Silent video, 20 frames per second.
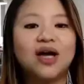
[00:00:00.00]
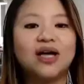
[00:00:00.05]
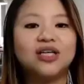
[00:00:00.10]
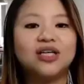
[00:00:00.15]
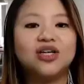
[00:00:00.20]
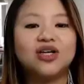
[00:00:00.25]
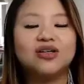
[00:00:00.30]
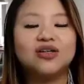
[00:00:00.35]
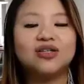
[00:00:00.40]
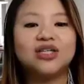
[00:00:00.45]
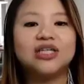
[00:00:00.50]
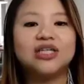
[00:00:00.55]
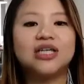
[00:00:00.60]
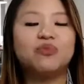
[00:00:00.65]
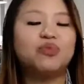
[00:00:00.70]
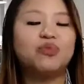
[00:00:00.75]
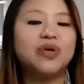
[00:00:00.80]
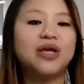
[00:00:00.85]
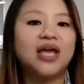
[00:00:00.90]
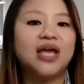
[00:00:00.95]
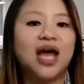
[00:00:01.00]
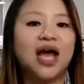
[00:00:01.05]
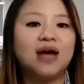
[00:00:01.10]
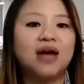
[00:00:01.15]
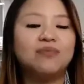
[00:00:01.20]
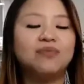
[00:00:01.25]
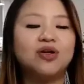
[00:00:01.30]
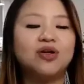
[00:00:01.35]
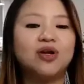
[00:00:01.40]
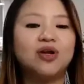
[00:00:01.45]
you know, just a
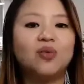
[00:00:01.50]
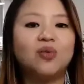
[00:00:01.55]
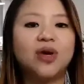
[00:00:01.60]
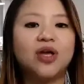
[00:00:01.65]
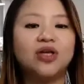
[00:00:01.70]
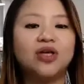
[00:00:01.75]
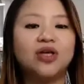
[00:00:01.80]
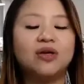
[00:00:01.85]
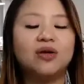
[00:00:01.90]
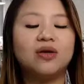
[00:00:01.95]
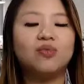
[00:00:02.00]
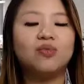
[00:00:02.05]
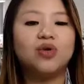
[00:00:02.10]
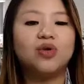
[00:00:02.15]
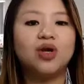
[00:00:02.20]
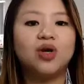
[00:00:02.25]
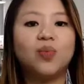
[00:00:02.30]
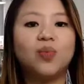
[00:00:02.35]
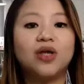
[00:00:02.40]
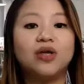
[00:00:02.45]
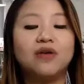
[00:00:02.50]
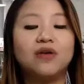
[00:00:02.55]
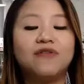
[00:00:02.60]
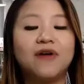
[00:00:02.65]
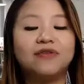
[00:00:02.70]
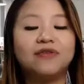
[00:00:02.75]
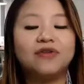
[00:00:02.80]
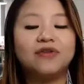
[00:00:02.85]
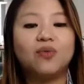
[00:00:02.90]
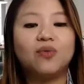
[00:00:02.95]
recap, you know, when you
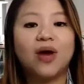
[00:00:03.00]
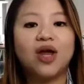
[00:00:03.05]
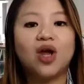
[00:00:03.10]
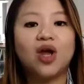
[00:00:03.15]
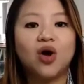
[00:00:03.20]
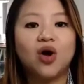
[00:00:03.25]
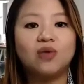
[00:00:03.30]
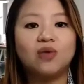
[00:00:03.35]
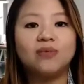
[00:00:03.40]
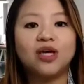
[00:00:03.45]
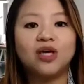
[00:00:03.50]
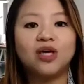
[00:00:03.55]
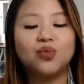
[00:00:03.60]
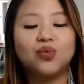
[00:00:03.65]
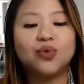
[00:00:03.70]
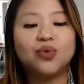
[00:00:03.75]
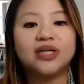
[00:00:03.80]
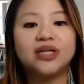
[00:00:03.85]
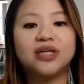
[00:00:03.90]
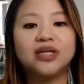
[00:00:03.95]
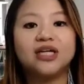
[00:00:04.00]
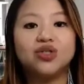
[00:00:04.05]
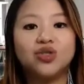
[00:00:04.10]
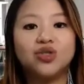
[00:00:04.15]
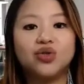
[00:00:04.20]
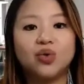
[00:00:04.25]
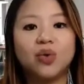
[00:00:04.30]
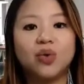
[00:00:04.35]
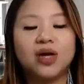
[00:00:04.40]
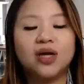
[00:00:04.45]
found the right home that you really
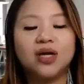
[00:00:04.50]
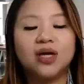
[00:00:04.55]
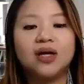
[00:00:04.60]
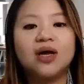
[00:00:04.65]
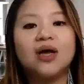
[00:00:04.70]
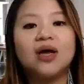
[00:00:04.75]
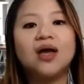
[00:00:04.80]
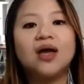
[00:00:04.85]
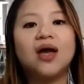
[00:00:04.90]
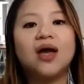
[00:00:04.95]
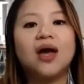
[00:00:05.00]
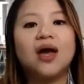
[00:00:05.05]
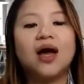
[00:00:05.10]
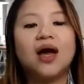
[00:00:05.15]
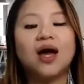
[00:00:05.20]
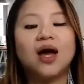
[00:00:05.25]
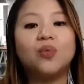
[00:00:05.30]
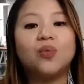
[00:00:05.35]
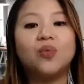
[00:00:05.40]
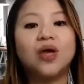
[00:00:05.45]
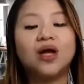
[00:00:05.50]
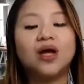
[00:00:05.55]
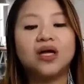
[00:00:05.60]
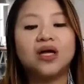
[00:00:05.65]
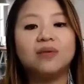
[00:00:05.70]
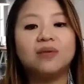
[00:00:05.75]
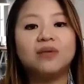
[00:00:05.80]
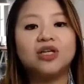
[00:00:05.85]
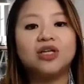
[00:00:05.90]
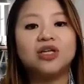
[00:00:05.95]
enjoy, we are going
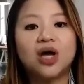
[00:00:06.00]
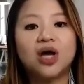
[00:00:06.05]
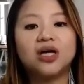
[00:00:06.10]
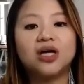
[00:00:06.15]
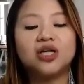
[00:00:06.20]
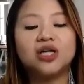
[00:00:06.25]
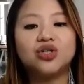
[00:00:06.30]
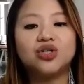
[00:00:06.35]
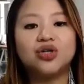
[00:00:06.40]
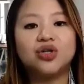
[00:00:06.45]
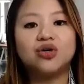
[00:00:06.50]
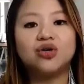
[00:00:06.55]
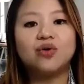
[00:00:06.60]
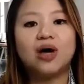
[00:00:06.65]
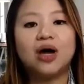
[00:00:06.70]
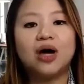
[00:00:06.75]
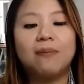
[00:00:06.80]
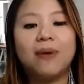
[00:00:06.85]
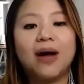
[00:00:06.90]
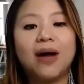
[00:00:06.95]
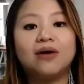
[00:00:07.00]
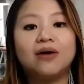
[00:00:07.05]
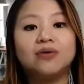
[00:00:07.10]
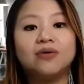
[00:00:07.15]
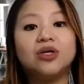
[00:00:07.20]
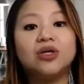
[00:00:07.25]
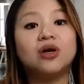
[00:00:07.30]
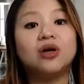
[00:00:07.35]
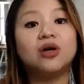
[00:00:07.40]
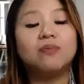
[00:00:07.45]
to be talking to you about,
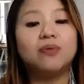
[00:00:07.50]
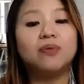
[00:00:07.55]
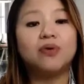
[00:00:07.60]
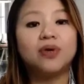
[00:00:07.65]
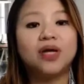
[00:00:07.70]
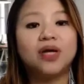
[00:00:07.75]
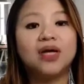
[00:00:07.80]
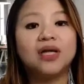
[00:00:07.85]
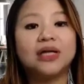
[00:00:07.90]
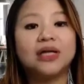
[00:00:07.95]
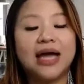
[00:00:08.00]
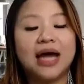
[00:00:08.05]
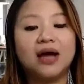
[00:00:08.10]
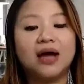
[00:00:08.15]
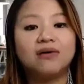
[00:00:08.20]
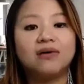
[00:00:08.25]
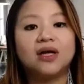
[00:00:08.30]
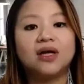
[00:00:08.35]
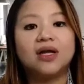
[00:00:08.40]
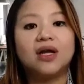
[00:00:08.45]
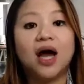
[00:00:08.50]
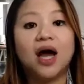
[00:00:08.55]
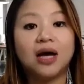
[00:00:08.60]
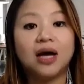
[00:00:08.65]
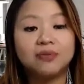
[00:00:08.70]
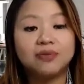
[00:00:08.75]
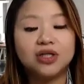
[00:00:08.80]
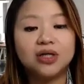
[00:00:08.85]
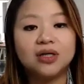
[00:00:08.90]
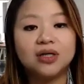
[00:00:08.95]
you know, putting down an
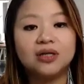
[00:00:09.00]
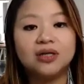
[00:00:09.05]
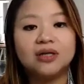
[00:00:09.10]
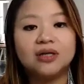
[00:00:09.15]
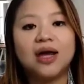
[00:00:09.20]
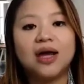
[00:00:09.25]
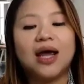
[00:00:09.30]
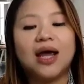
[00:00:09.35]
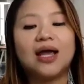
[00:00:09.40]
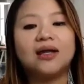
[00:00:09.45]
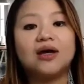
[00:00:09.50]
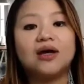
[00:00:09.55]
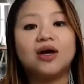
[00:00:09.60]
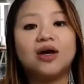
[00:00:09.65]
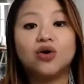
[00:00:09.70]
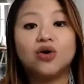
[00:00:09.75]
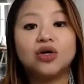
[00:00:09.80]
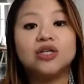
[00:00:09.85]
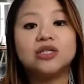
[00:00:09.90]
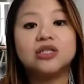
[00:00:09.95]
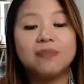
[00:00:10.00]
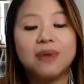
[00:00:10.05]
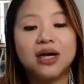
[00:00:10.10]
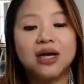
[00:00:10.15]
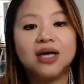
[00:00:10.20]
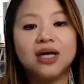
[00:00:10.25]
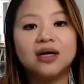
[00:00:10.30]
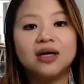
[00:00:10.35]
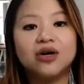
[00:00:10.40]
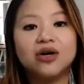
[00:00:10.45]
option and earnest
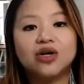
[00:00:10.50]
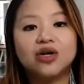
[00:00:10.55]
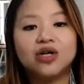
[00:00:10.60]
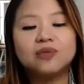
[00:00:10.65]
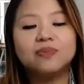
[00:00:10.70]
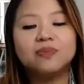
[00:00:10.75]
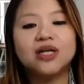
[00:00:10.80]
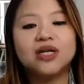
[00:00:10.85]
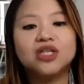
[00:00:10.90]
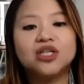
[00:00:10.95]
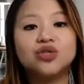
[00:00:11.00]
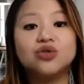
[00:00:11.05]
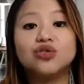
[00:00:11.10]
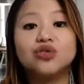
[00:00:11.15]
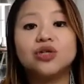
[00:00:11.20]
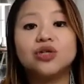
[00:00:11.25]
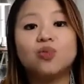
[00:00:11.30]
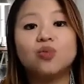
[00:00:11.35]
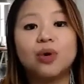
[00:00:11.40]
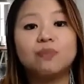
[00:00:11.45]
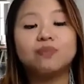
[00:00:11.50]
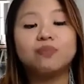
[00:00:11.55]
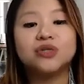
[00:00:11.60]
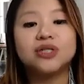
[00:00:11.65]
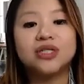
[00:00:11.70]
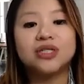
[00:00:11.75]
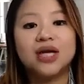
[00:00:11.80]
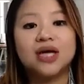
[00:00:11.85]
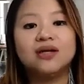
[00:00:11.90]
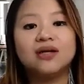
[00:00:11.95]
money. Earnest money is usually
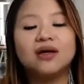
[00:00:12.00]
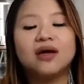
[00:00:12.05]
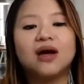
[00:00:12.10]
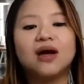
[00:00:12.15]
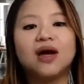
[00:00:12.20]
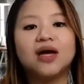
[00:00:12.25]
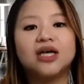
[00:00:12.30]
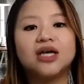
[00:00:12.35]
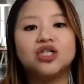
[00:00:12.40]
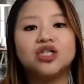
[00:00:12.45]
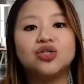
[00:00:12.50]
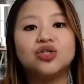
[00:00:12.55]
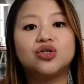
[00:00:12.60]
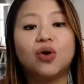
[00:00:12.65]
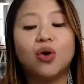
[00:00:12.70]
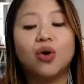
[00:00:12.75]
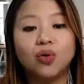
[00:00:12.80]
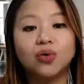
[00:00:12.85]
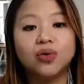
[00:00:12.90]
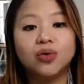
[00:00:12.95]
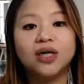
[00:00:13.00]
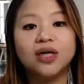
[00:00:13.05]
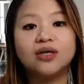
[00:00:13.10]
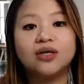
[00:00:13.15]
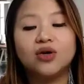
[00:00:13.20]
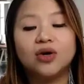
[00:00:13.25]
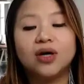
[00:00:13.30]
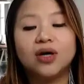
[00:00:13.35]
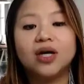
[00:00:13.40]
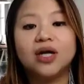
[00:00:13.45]
1%, is to hold it.
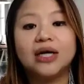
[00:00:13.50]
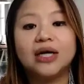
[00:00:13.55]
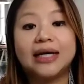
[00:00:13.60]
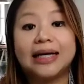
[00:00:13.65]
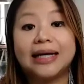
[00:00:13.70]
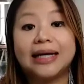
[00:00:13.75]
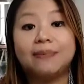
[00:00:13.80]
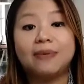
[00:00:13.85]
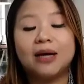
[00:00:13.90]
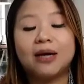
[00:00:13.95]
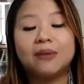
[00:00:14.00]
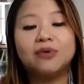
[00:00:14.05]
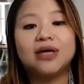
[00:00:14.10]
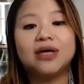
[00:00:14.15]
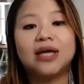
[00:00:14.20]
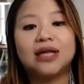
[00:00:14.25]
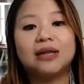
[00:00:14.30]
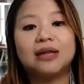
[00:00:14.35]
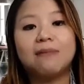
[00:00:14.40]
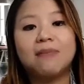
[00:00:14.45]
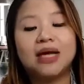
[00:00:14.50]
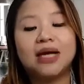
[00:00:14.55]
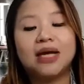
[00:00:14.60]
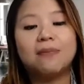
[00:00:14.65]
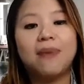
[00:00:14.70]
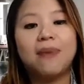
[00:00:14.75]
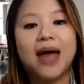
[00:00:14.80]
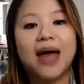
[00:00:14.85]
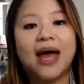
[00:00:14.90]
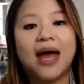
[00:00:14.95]
You're going to be able to get the money
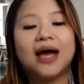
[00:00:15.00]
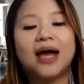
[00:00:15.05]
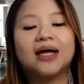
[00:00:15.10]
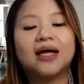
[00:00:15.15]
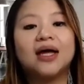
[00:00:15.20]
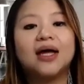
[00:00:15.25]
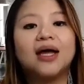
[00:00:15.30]
back